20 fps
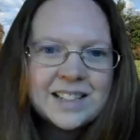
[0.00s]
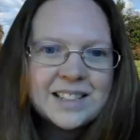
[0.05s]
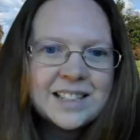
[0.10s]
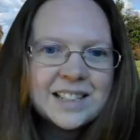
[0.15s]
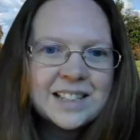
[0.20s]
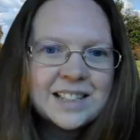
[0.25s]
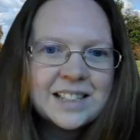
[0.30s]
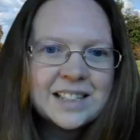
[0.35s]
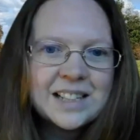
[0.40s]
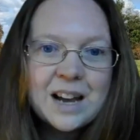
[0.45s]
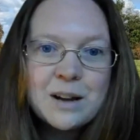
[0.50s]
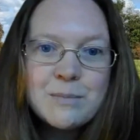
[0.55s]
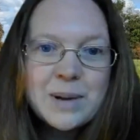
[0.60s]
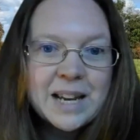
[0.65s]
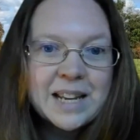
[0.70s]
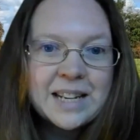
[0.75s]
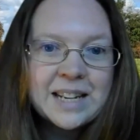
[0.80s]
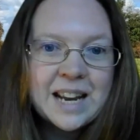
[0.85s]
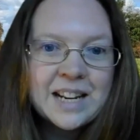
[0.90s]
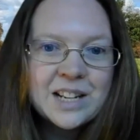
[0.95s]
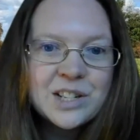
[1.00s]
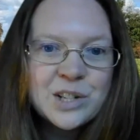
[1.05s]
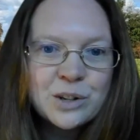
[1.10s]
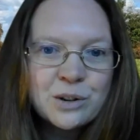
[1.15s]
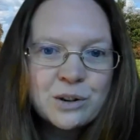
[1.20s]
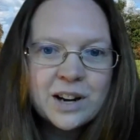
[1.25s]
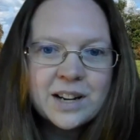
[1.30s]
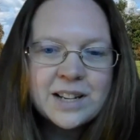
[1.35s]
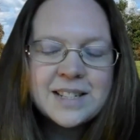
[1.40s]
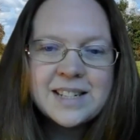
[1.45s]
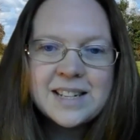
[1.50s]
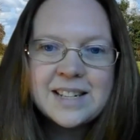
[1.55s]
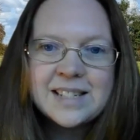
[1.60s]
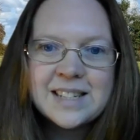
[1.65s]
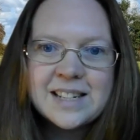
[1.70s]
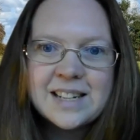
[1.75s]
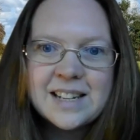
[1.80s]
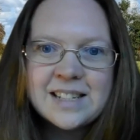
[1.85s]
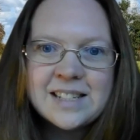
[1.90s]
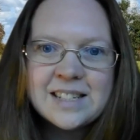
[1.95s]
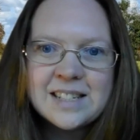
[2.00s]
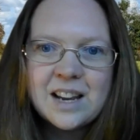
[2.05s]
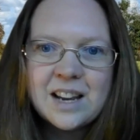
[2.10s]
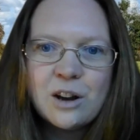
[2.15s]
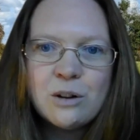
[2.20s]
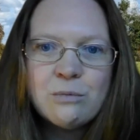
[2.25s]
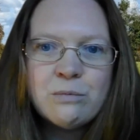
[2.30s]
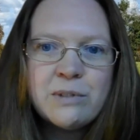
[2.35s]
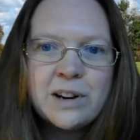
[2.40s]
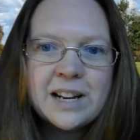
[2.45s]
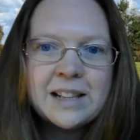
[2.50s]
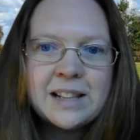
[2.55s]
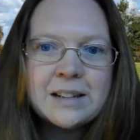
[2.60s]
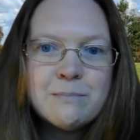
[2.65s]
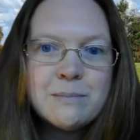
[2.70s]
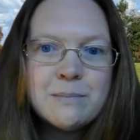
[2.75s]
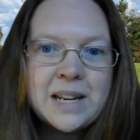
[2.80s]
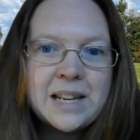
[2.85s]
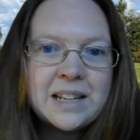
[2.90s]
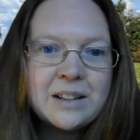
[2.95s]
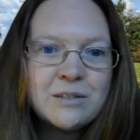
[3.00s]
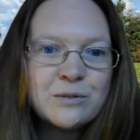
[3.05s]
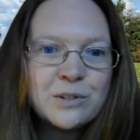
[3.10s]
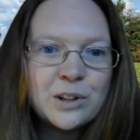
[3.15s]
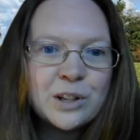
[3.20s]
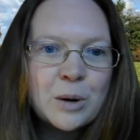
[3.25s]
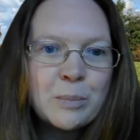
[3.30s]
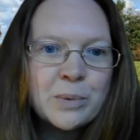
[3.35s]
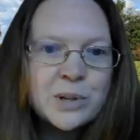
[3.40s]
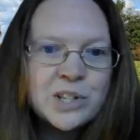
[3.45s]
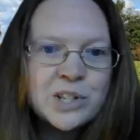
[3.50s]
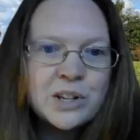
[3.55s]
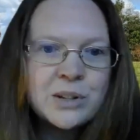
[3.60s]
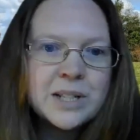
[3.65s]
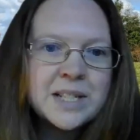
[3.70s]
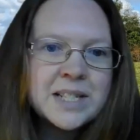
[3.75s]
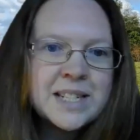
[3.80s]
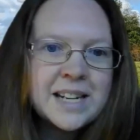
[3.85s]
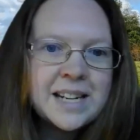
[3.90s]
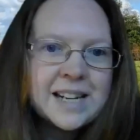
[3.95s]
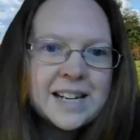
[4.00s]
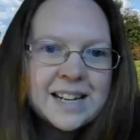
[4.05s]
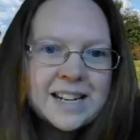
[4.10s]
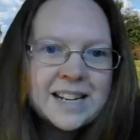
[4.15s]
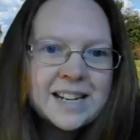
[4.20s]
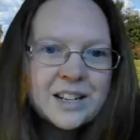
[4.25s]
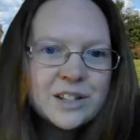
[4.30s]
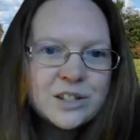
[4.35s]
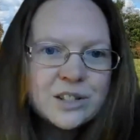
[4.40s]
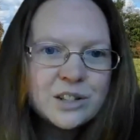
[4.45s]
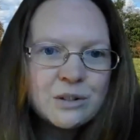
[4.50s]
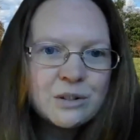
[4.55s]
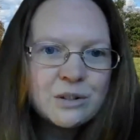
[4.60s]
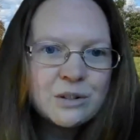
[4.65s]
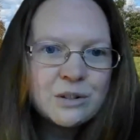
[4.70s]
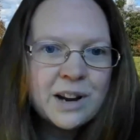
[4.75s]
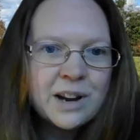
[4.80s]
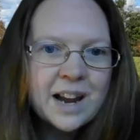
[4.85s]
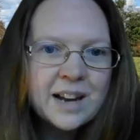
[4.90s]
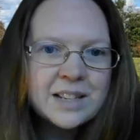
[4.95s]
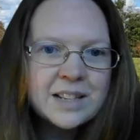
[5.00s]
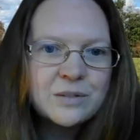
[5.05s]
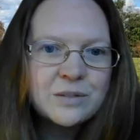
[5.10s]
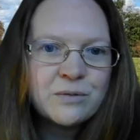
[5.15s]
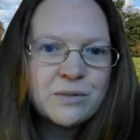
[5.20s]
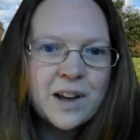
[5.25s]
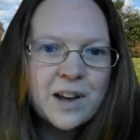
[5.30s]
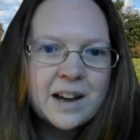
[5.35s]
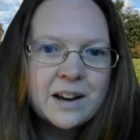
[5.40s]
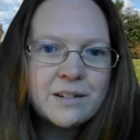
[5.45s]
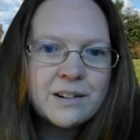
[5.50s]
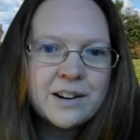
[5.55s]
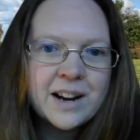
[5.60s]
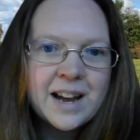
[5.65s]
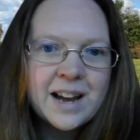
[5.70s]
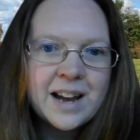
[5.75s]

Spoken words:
The climate and nature crisis is a real and meaningful opportunity to create a fairer,